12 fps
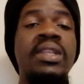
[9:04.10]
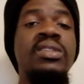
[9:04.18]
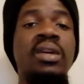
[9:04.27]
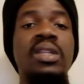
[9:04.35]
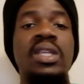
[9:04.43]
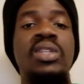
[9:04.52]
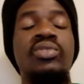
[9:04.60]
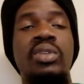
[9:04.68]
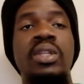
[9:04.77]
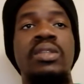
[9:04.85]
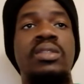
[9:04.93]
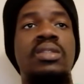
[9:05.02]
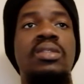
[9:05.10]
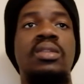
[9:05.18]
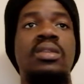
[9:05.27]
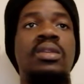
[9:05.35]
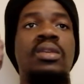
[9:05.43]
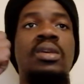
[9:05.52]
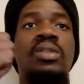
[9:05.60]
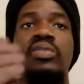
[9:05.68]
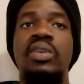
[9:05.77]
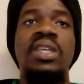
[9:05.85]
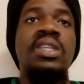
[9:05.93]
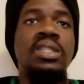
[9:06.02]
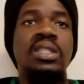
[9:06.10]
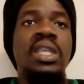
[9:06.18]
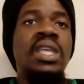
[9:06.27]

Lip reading: man is on the injury list. So he